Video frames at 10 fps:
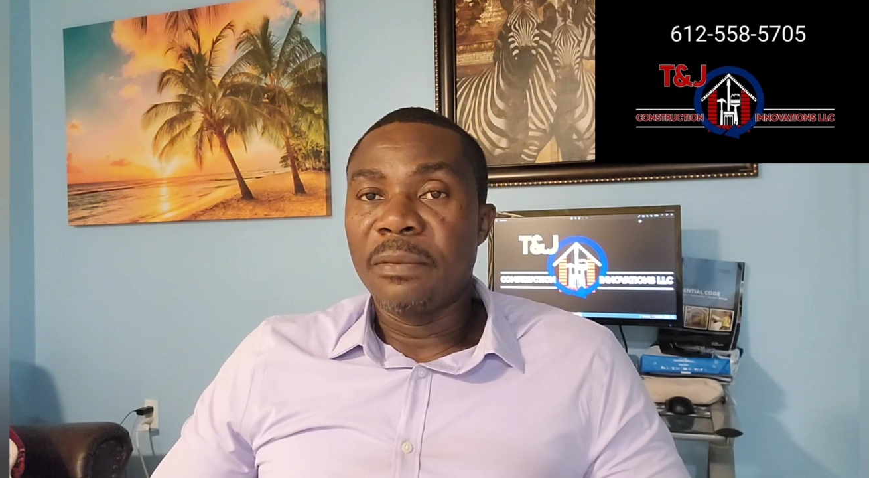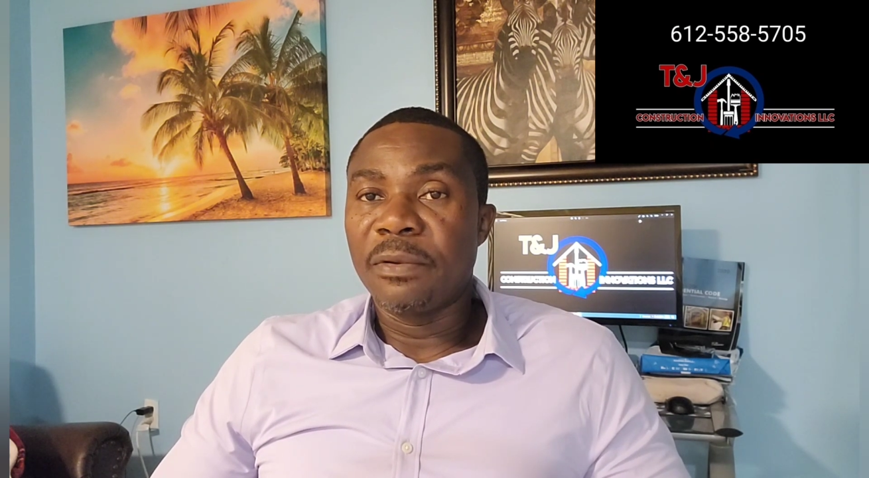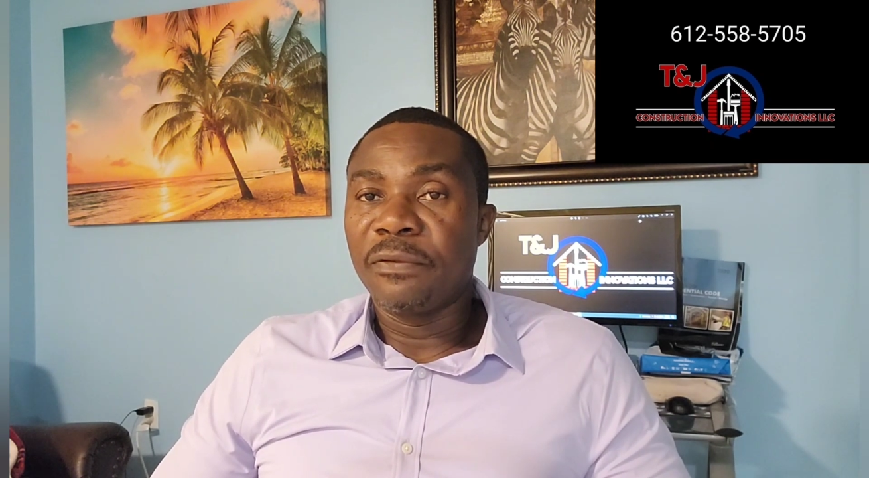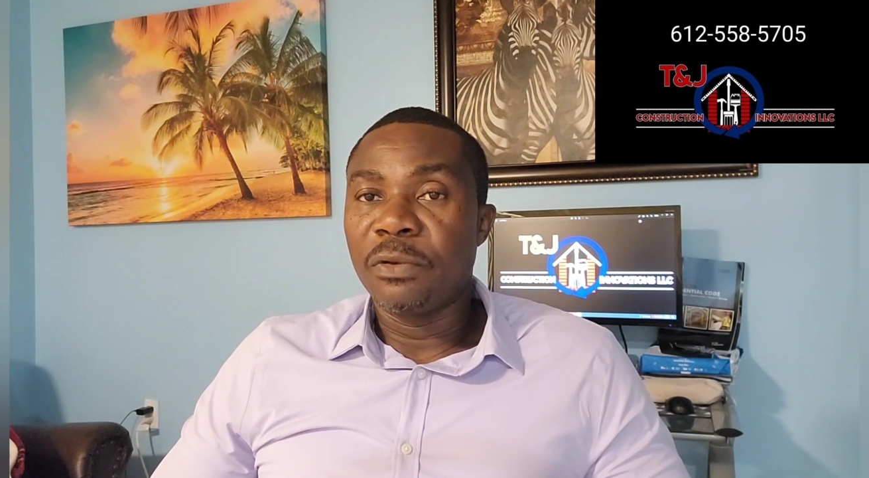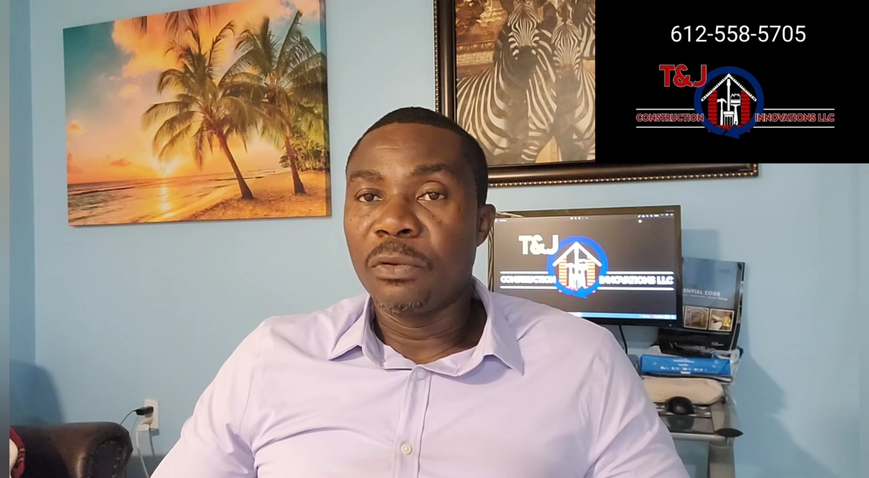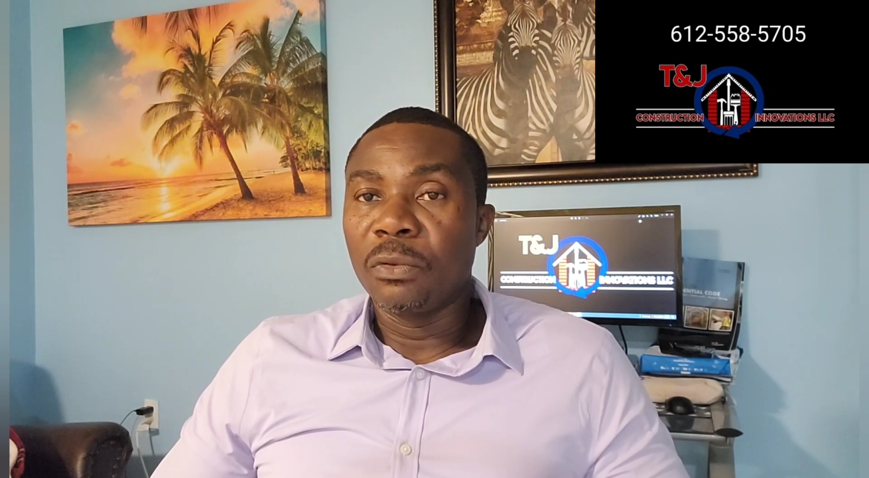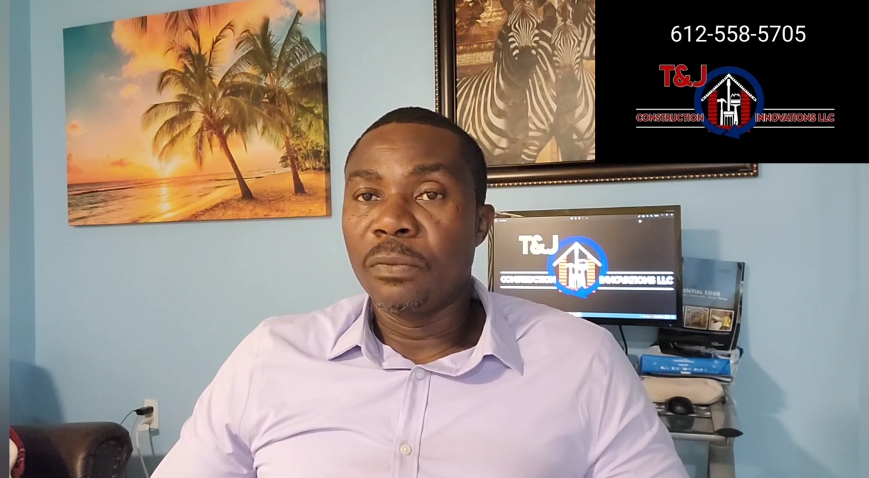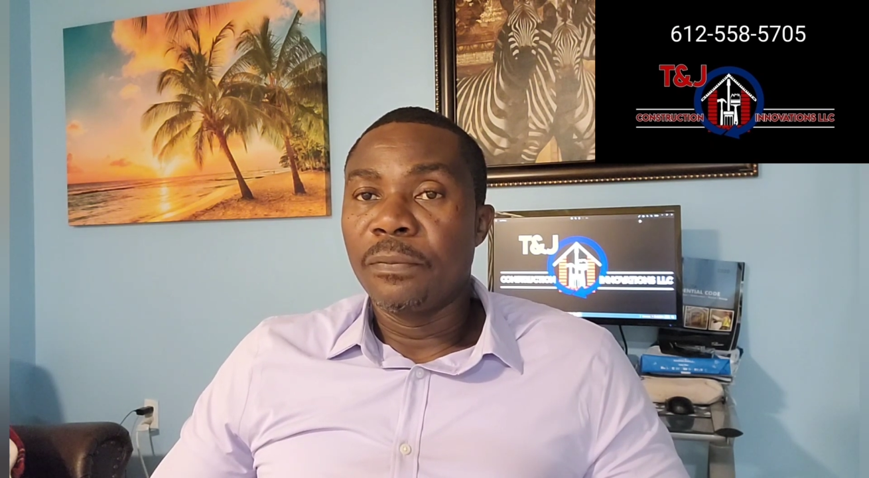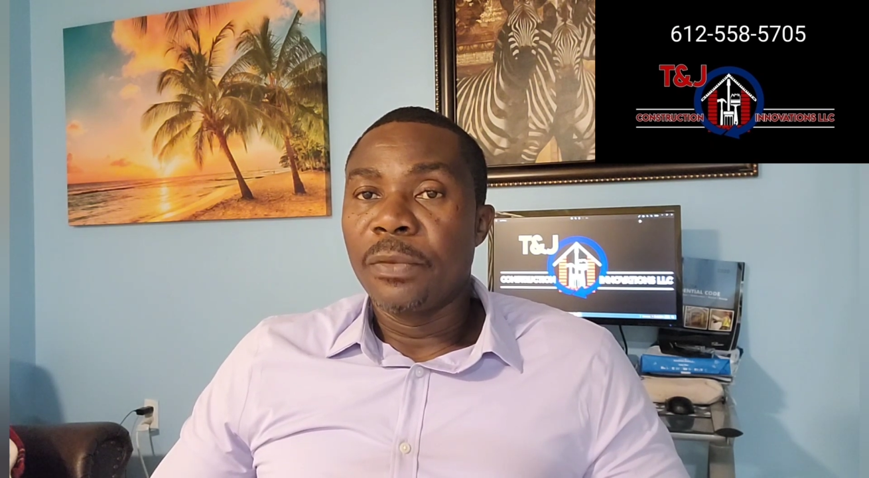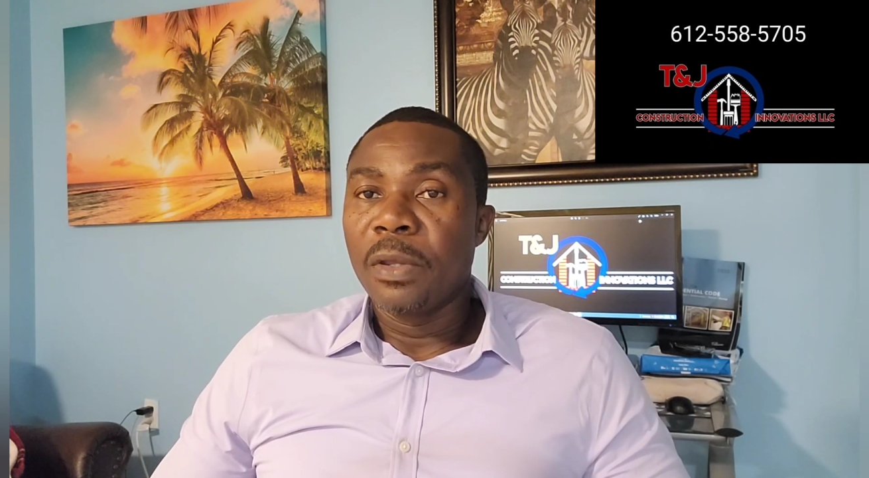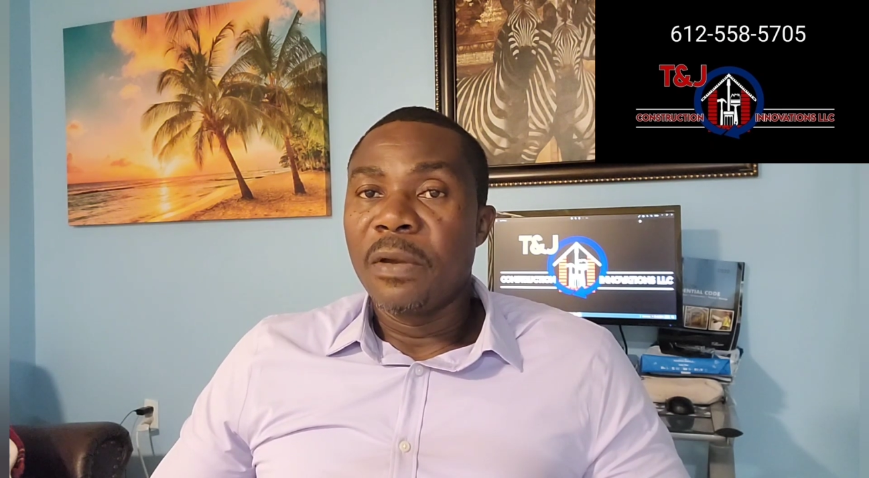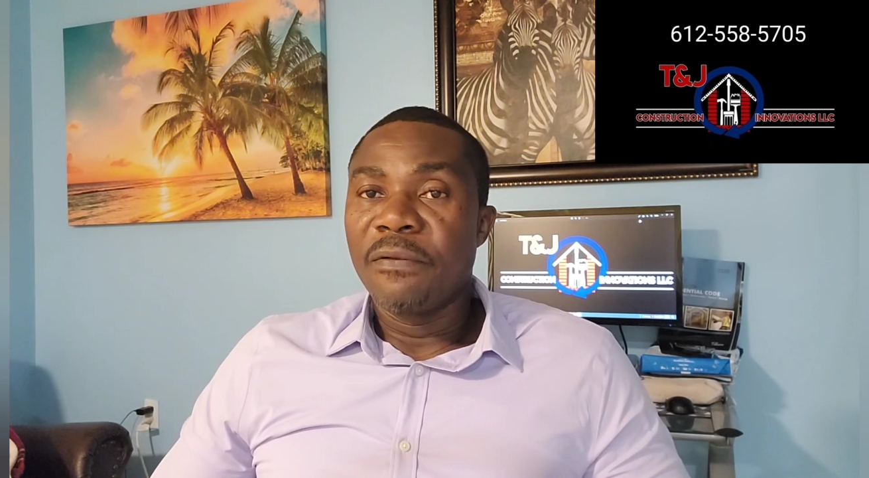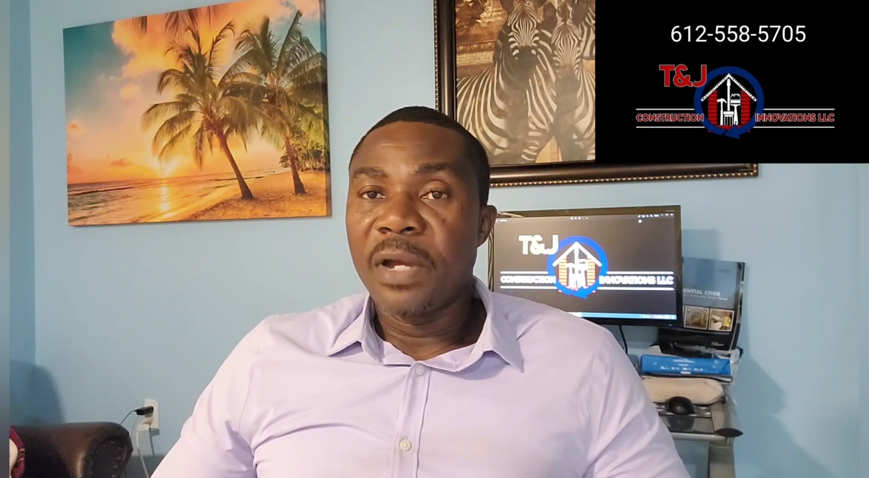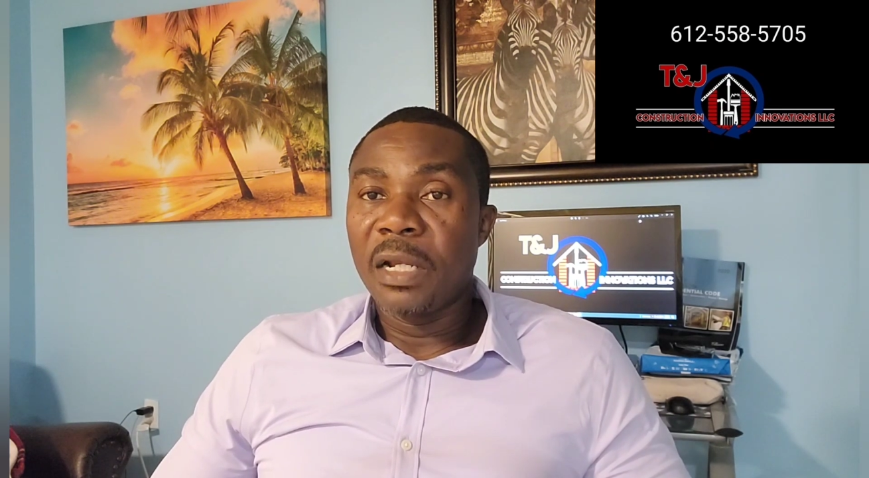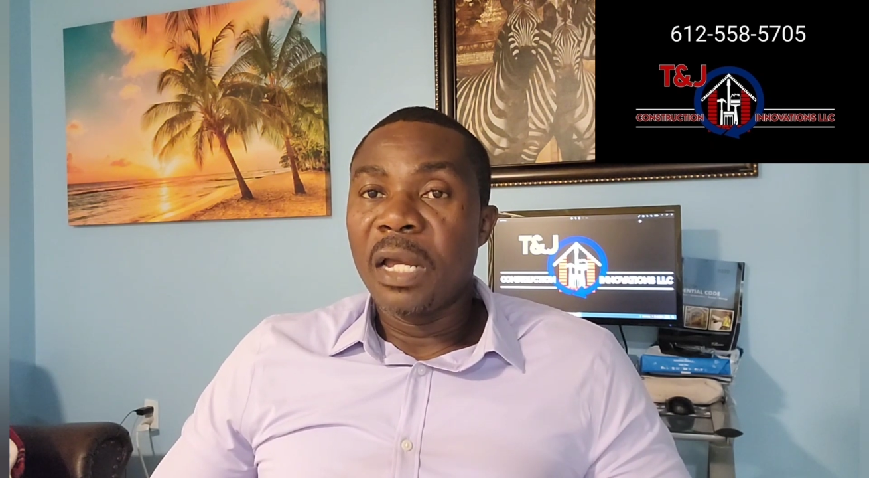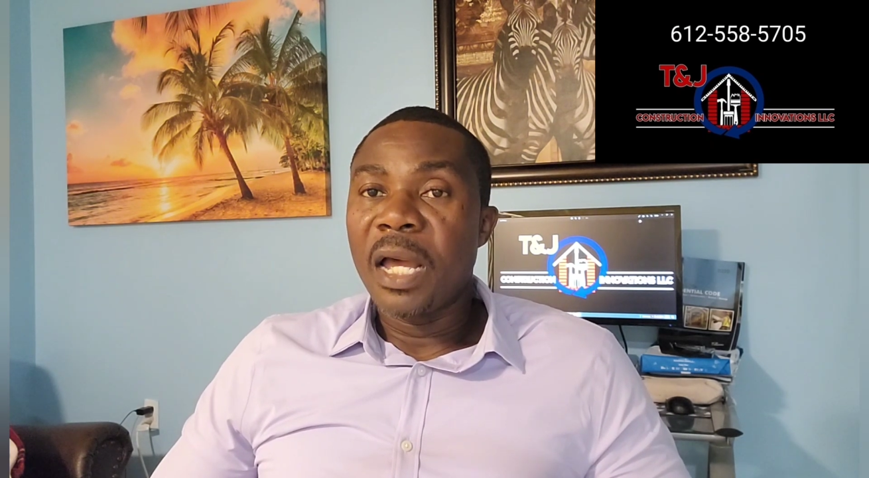If you find a